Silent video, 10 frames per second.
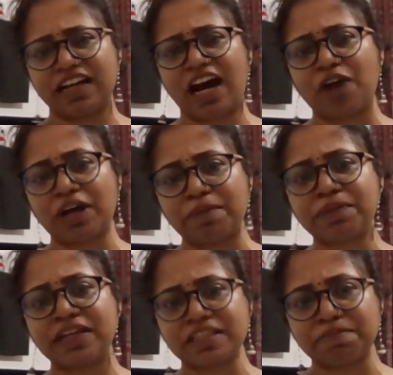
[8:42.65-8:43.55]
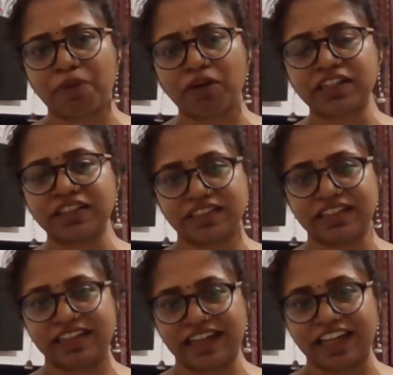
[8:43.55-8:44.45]
how company is
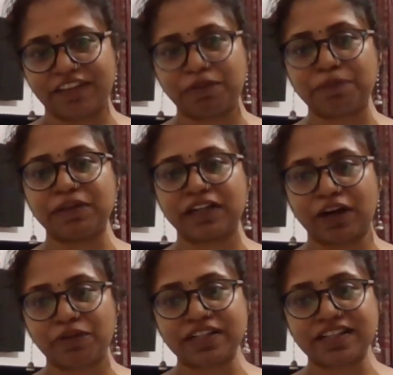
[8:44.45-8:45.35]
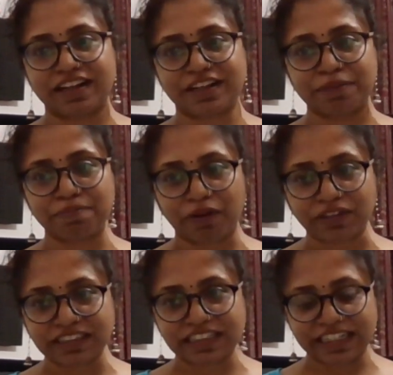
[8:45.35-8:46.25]
important in life, people around are
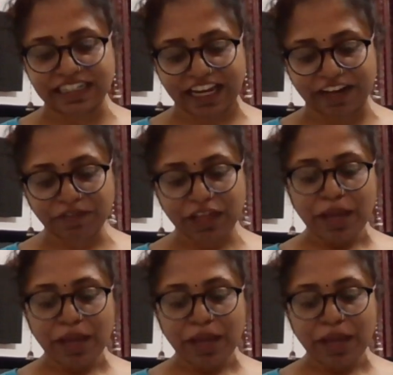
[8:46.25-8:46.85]
important in life,